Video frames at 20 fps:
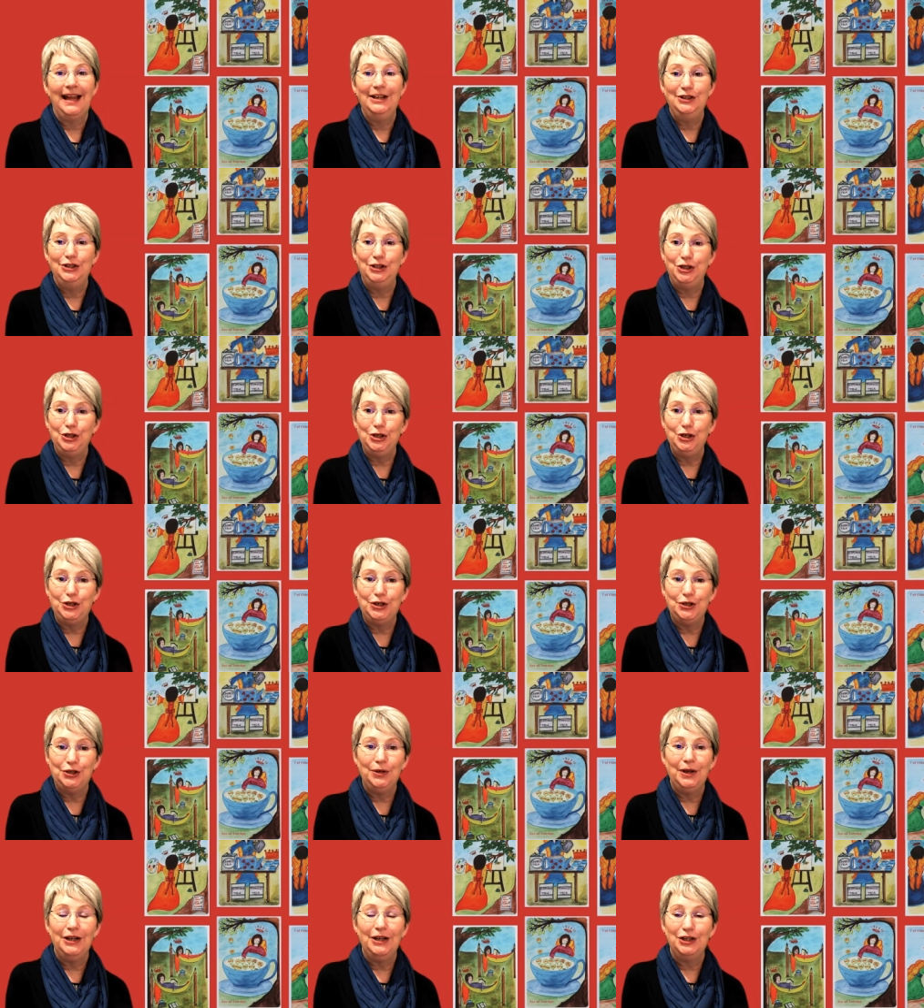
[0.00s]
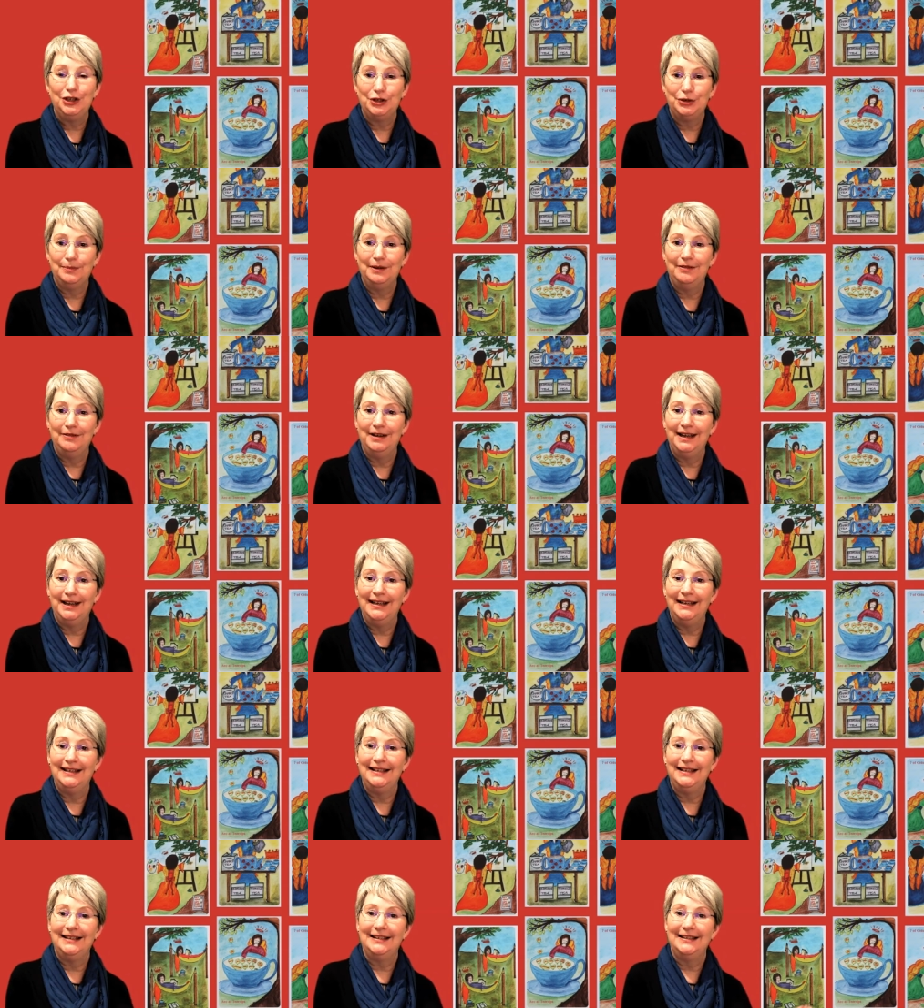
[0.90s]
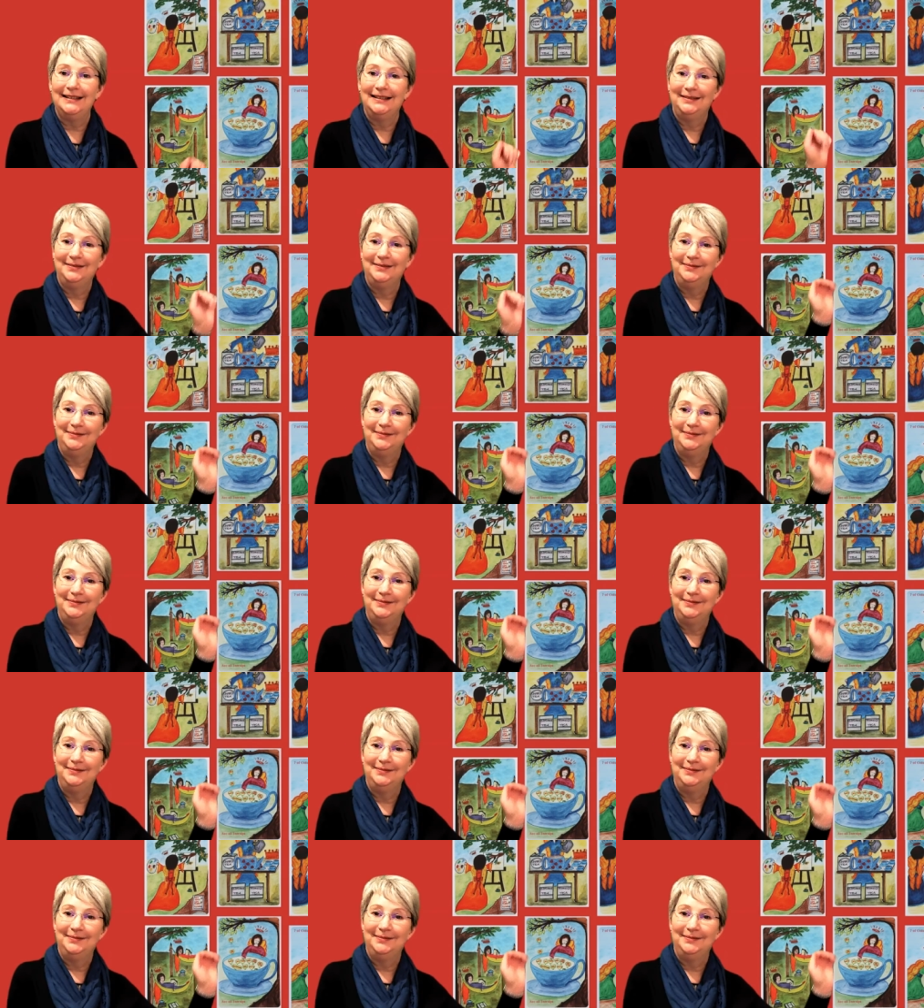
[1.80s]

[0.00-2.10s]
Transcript: And just to summarize,